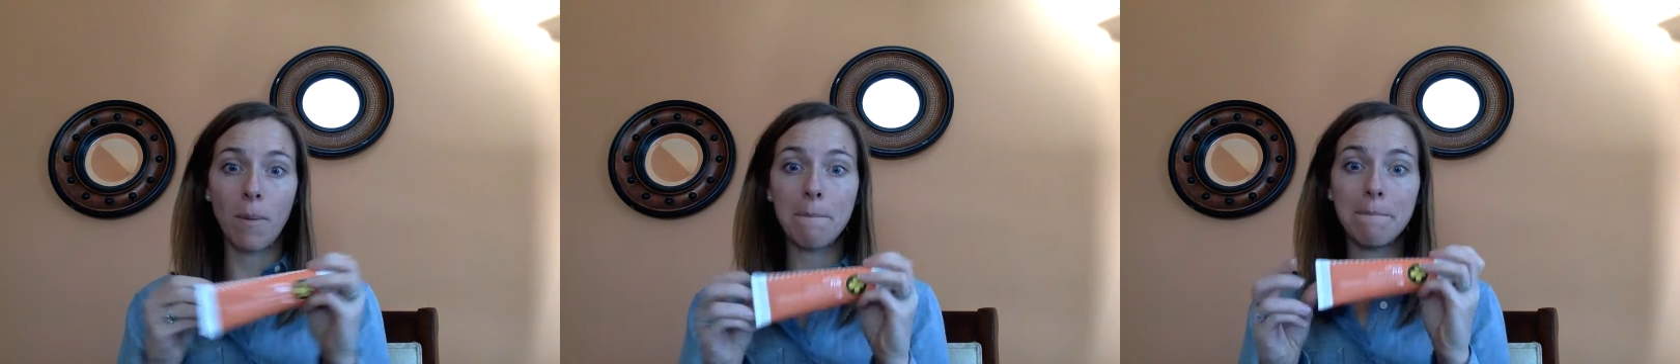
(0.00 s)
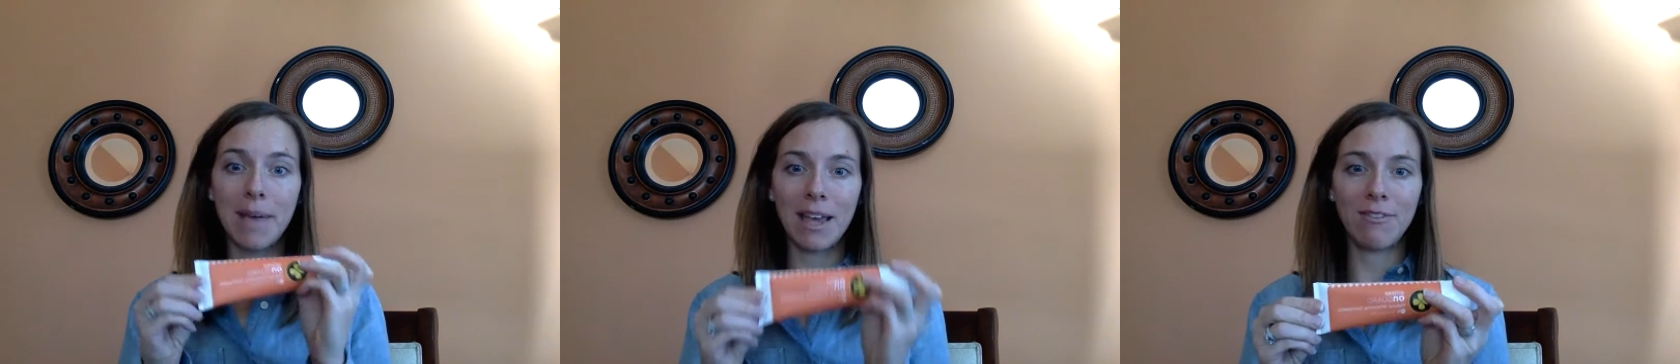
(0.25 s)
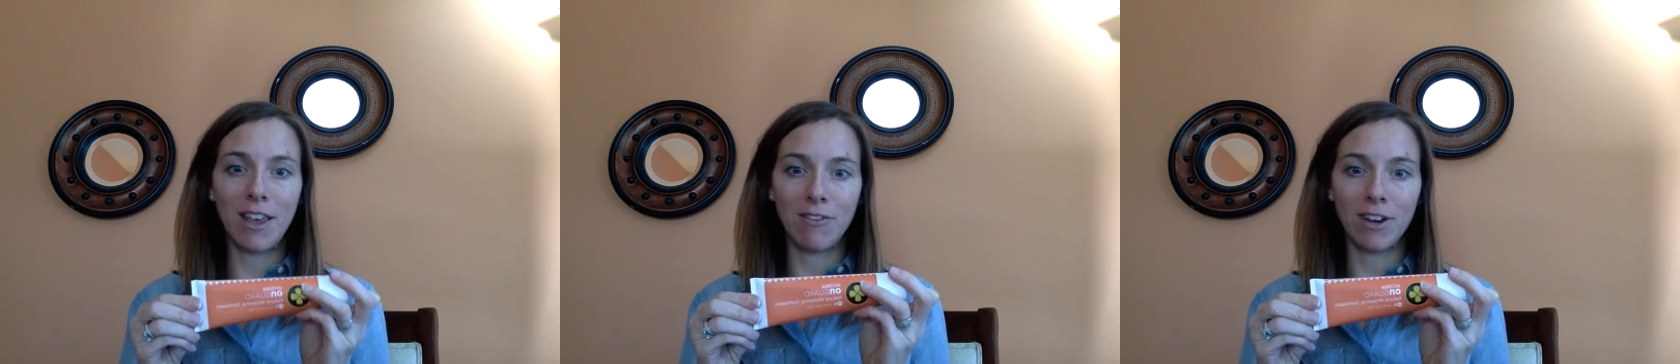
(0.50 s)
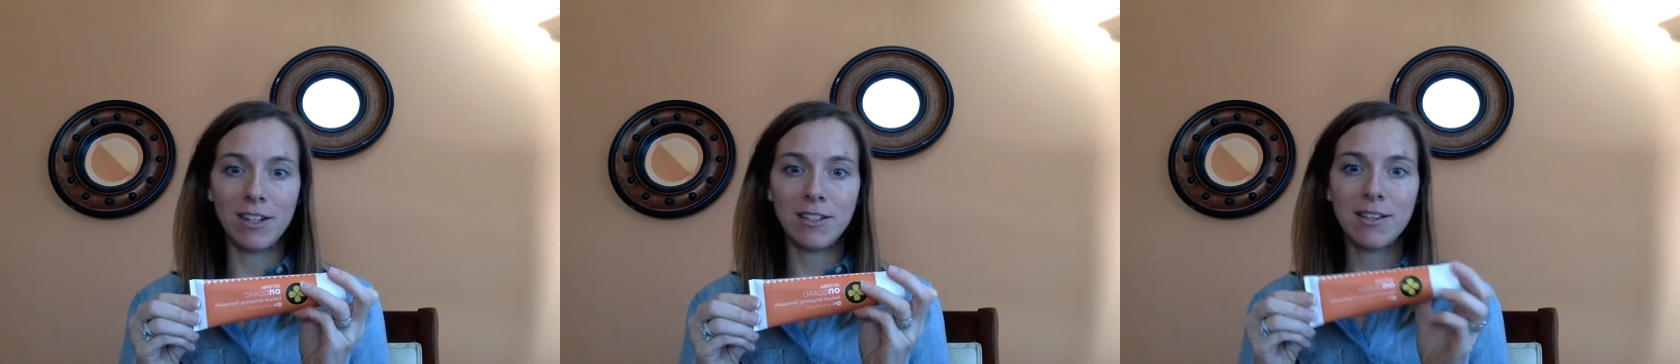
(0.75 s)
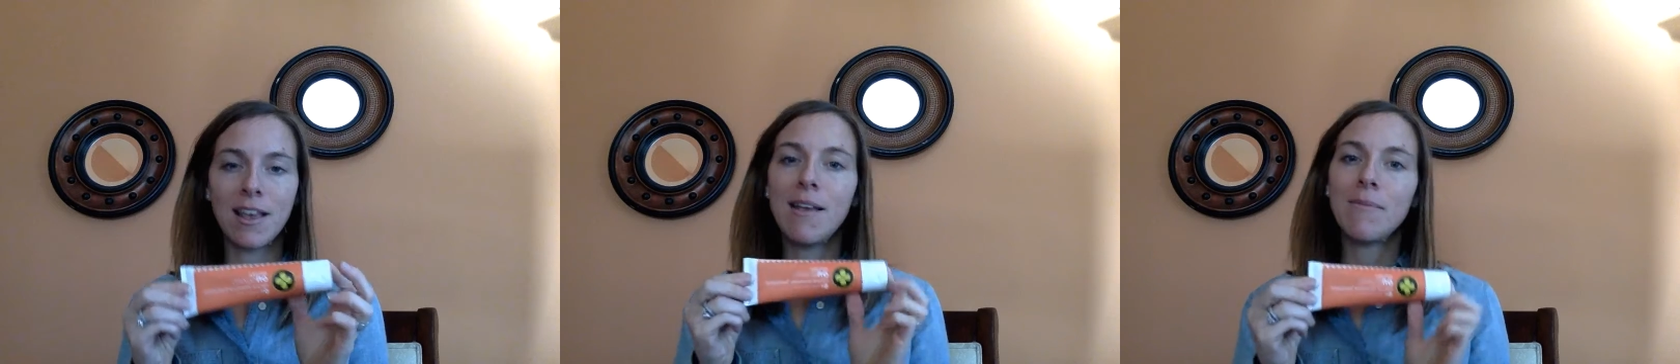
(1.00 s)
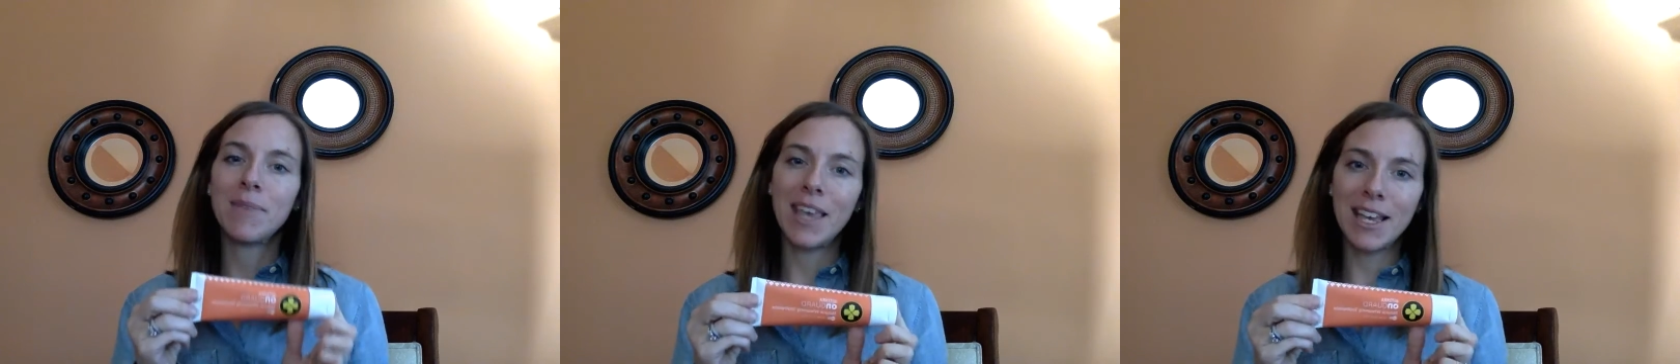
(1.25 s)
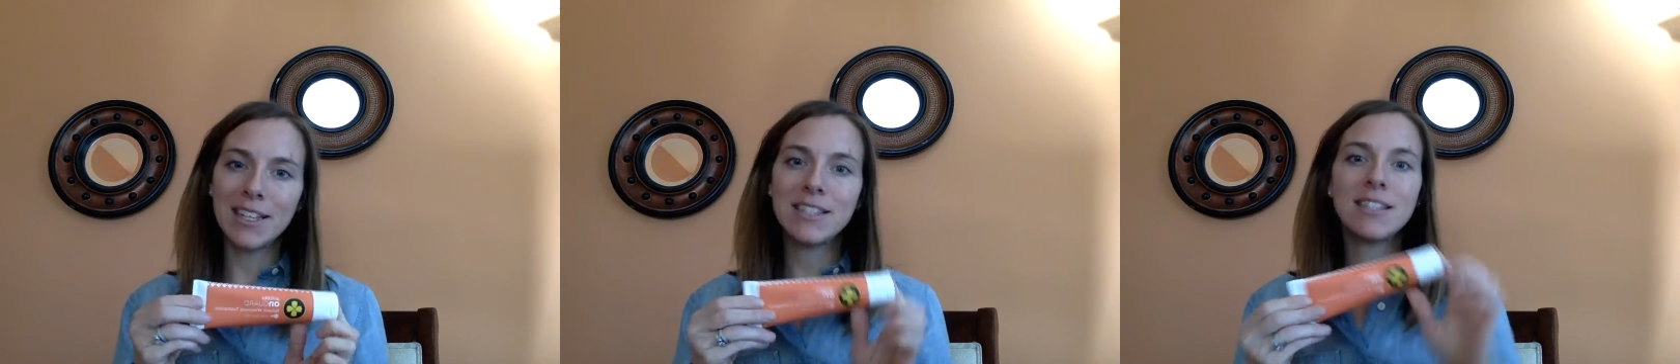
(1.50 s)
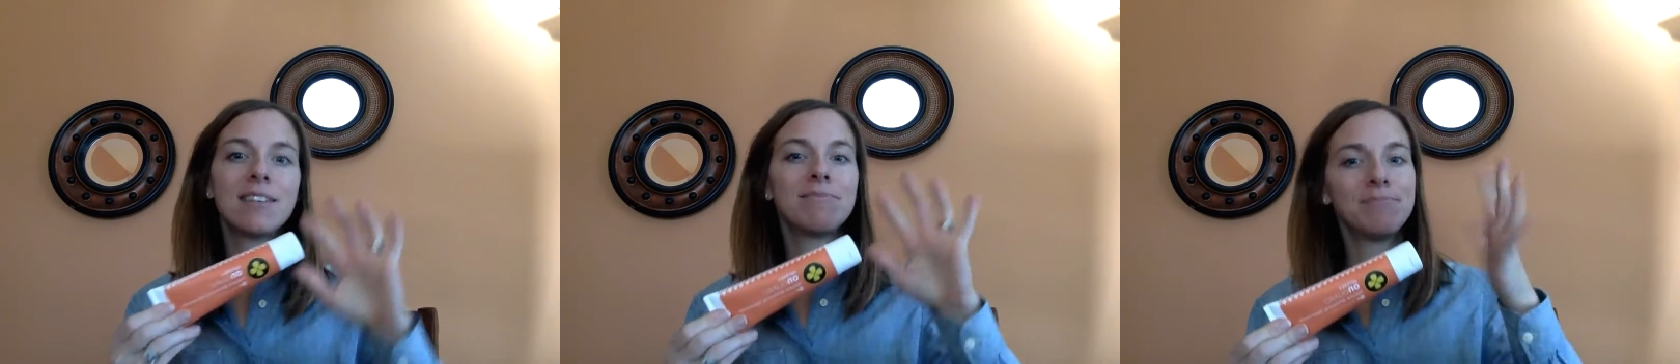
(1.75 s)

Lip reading: my favorite. Kids